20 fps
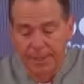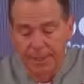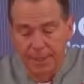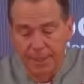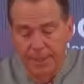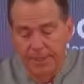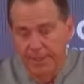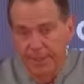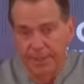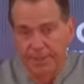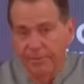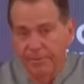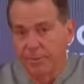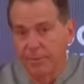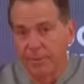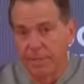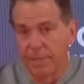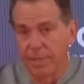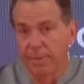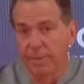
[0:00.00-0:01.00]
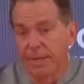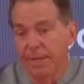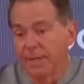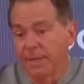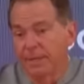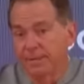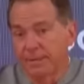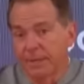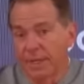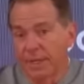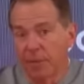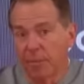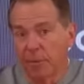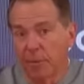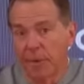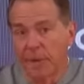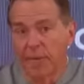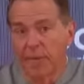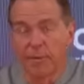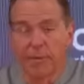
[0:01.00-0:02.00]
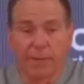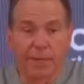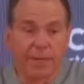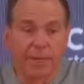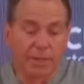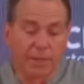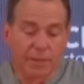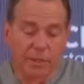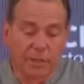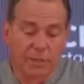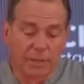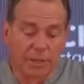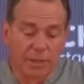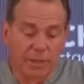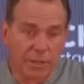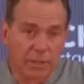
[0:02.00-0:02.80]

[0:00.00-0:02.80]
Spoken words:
I mean, from a competitive standpoint, everybody can do it.